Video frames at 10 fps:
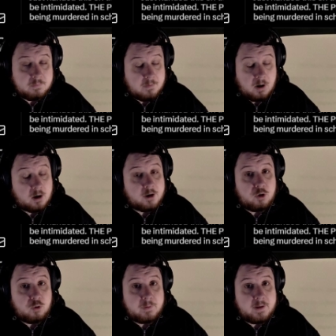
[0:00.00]

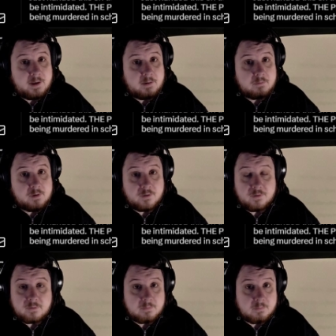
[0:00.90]
arguably
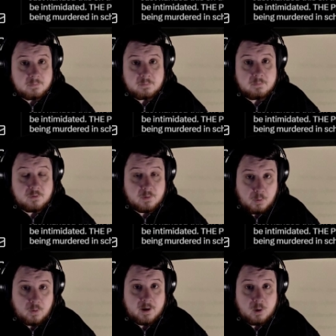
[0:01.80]
just
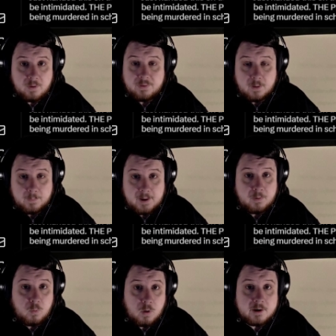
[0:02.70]
supporting what their
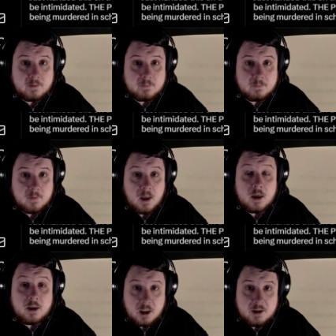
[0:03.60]
people want
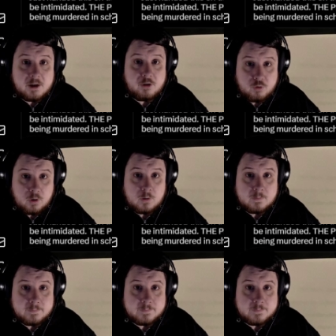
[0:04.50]
gun control.